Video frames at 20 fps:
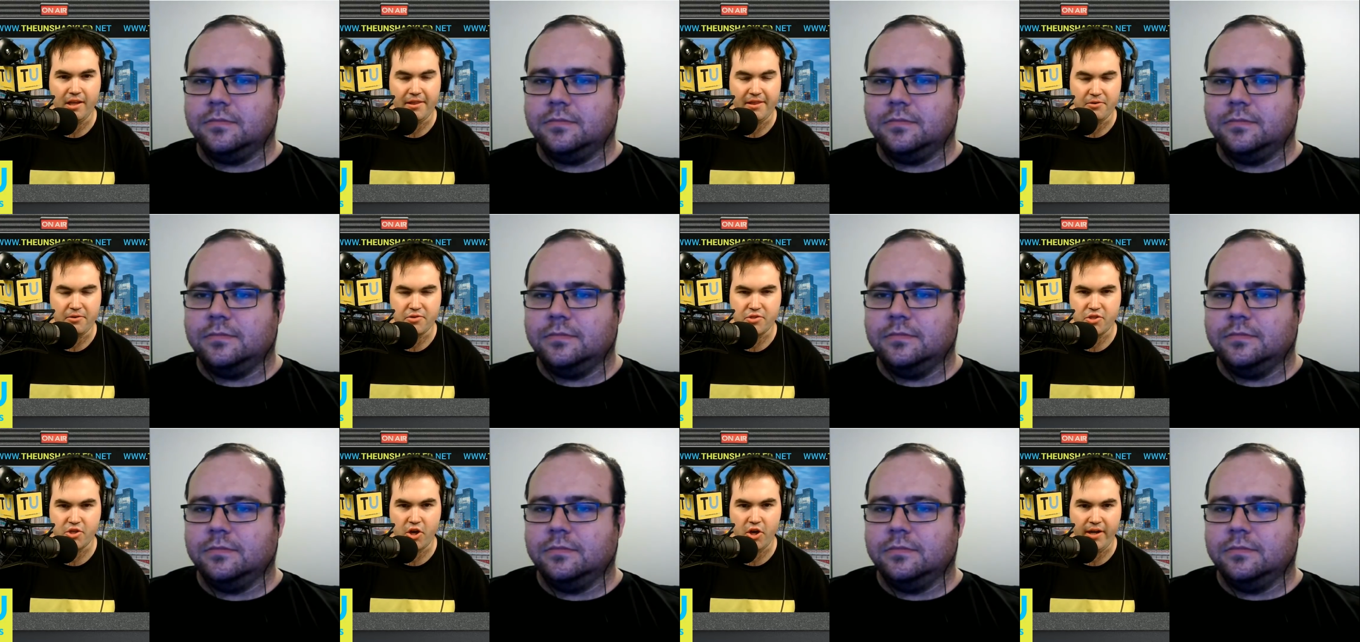Speaker 1: There was
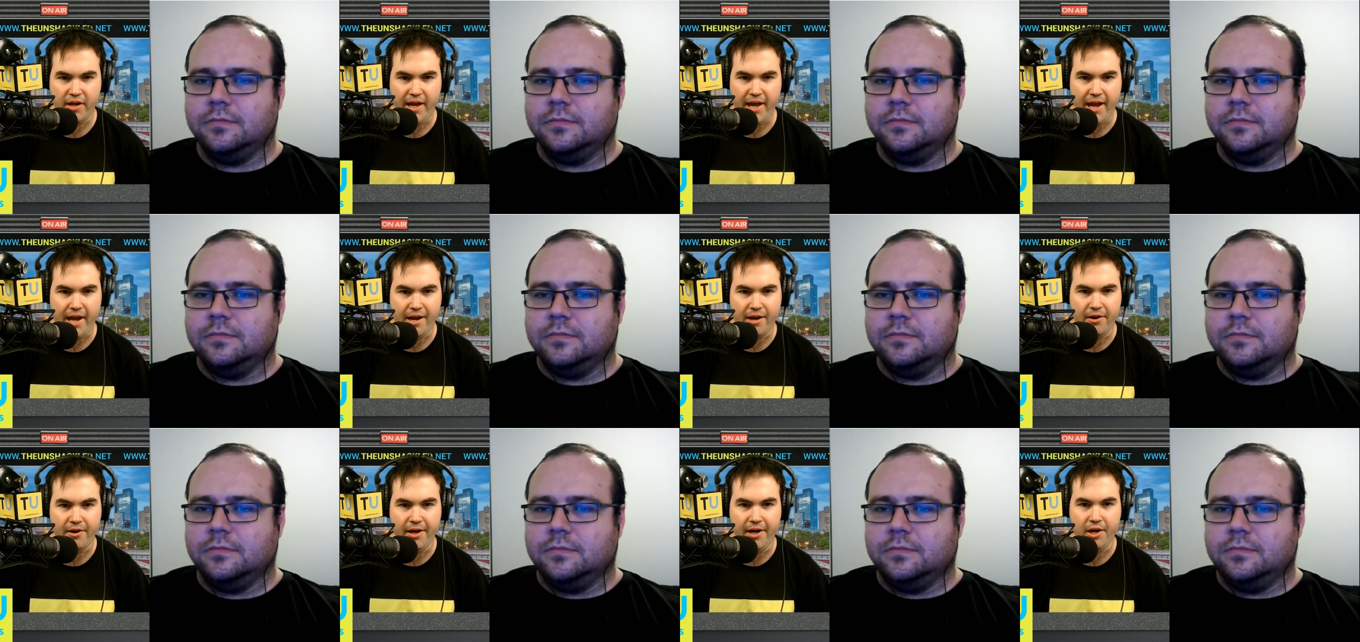no
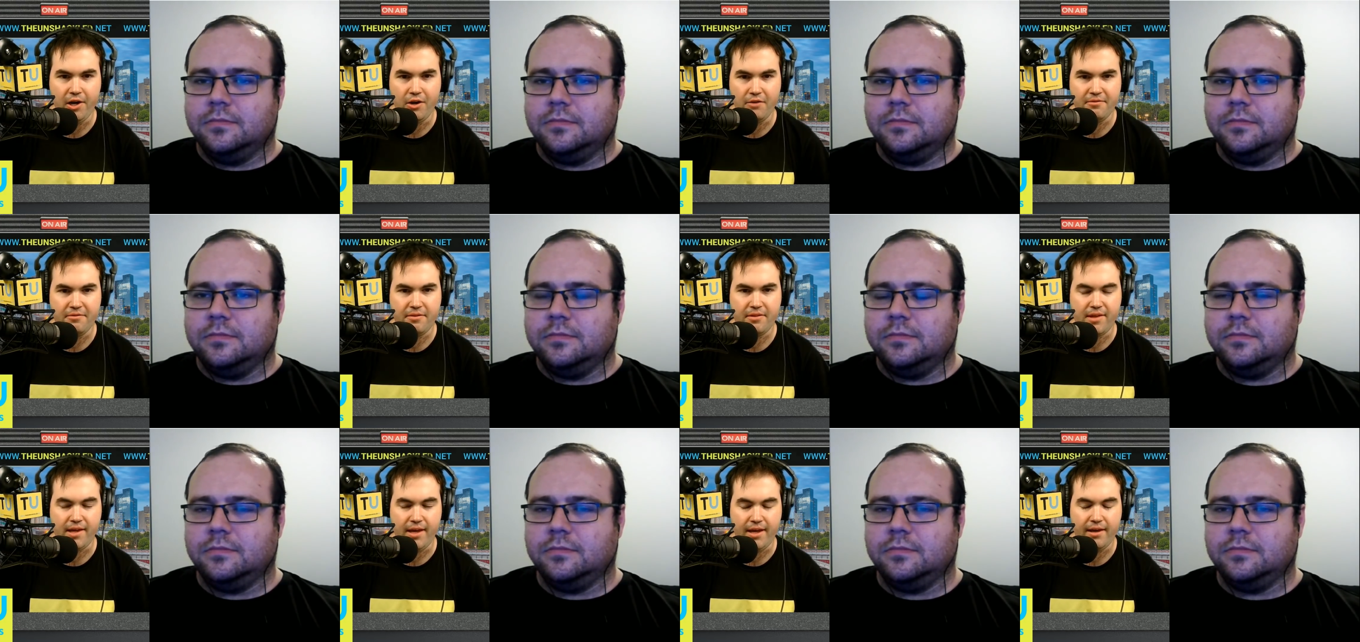airing of
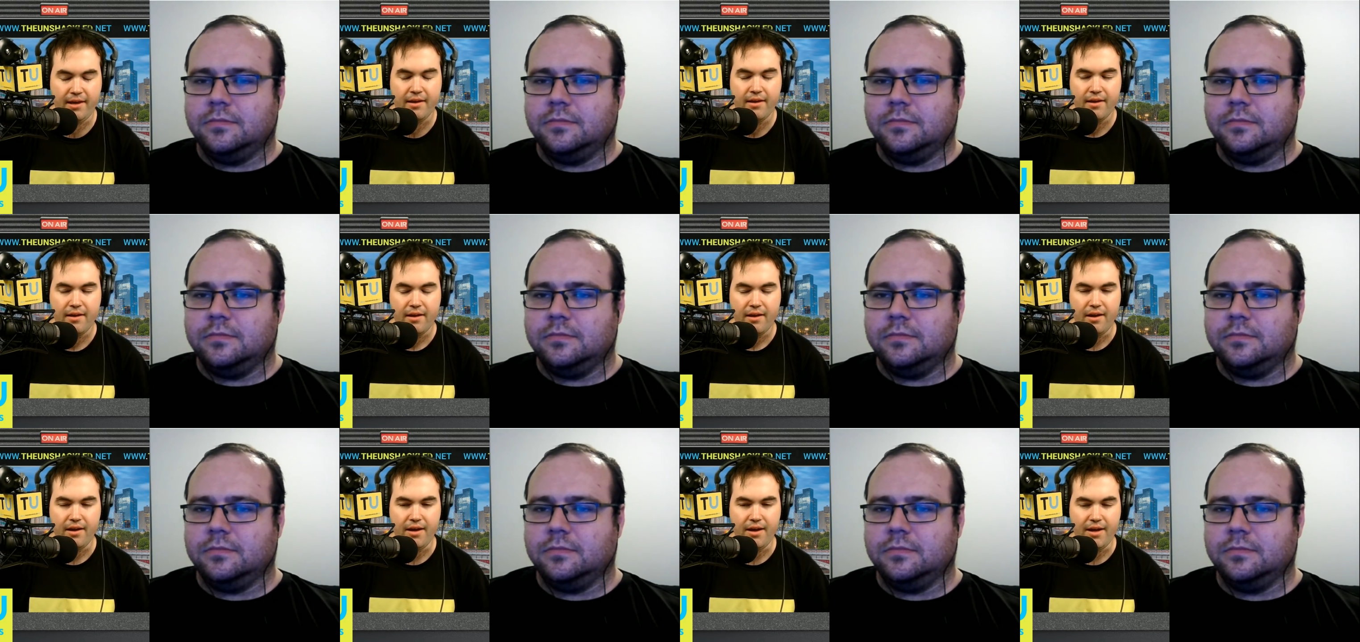the
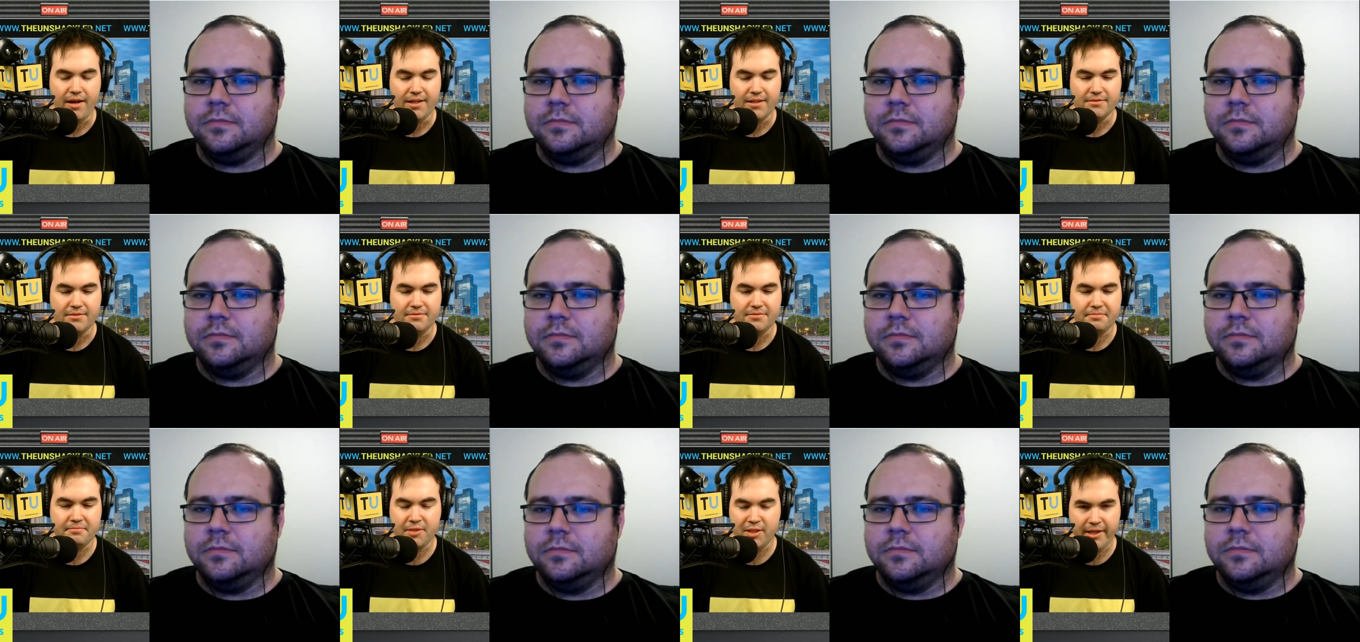uh,
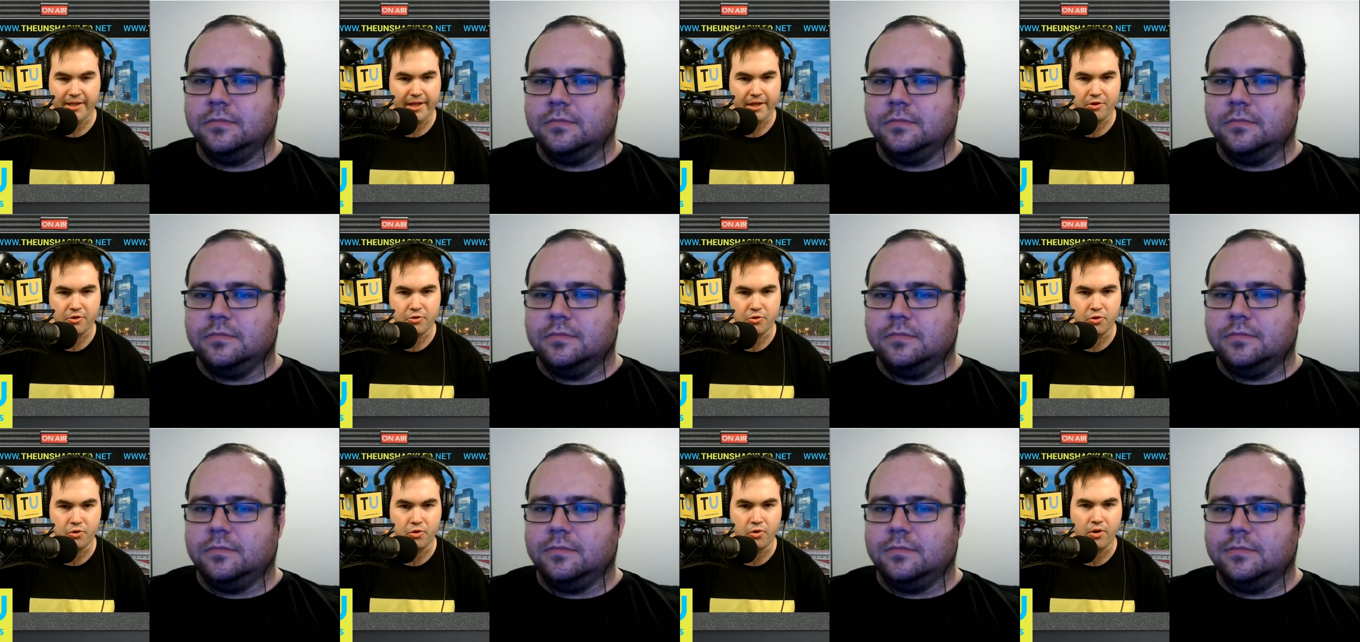
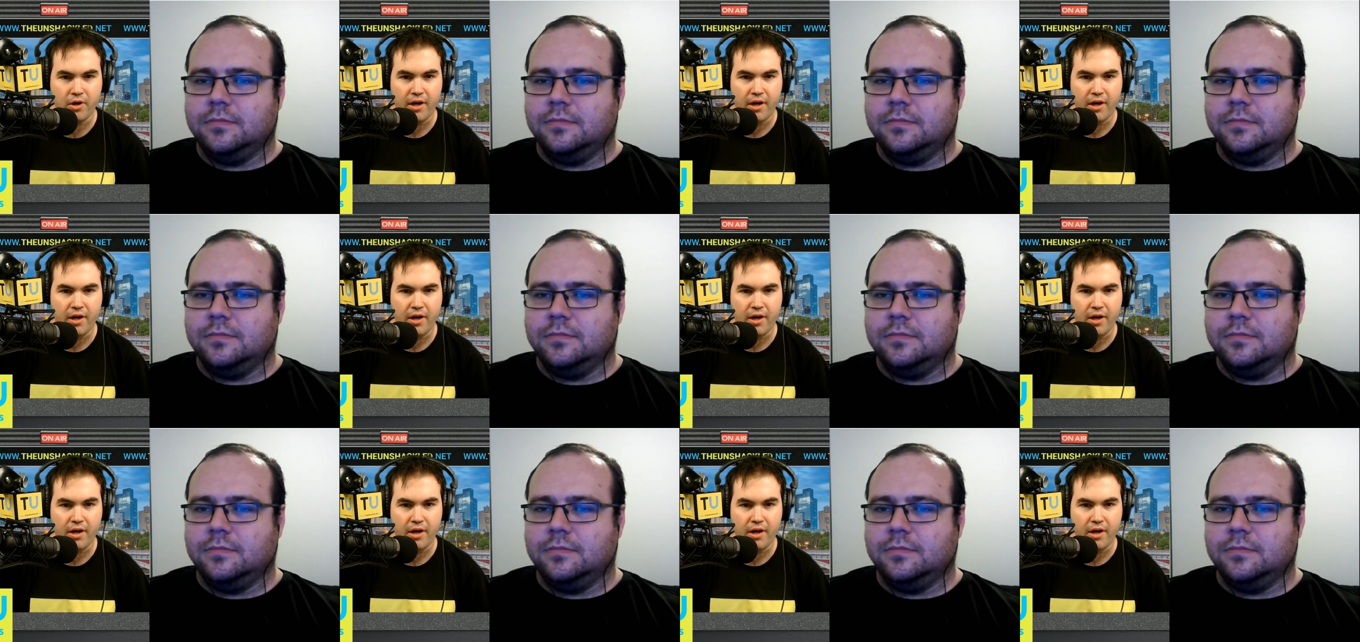political